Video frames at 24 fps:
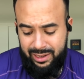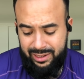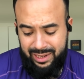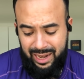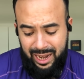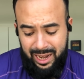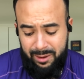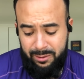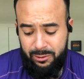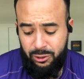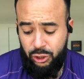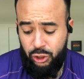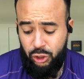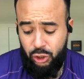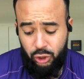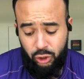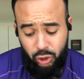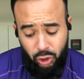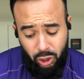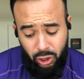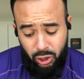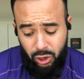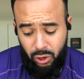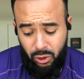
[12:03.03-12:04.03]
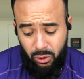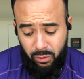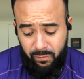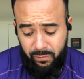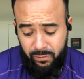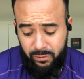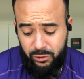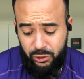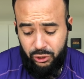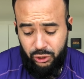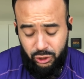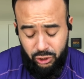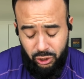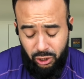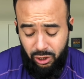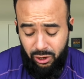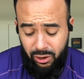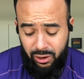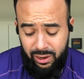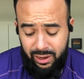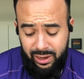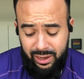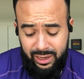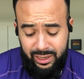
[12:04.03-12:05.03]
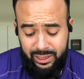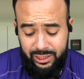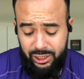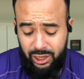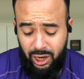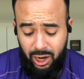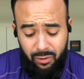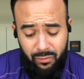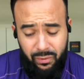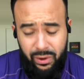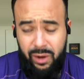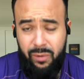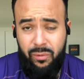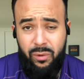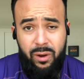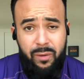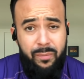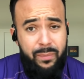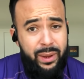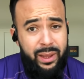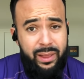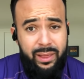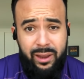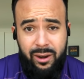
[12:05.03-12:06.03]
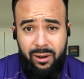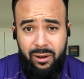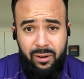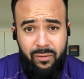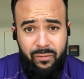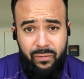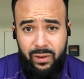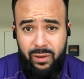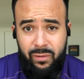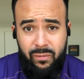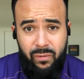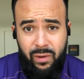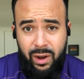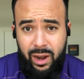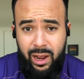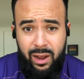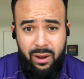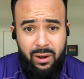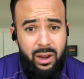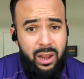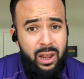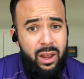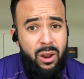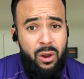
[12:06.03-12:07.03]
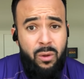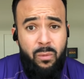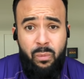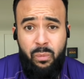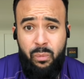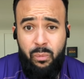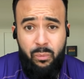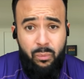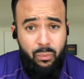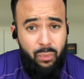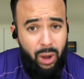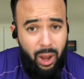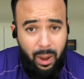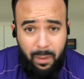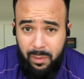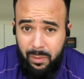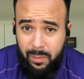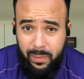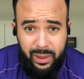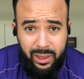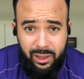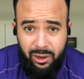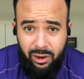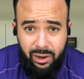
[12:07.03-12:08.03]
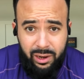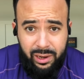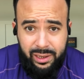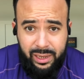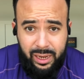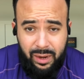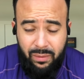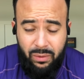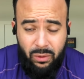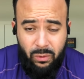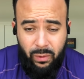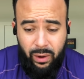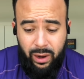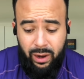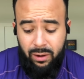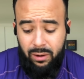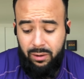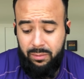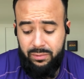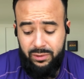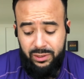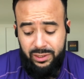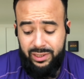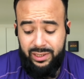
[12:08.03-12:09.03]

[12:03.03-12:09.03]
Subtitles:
I sure know for sure John Reed would have been there in the 5th round. Probably be there in the 7th round. I'm just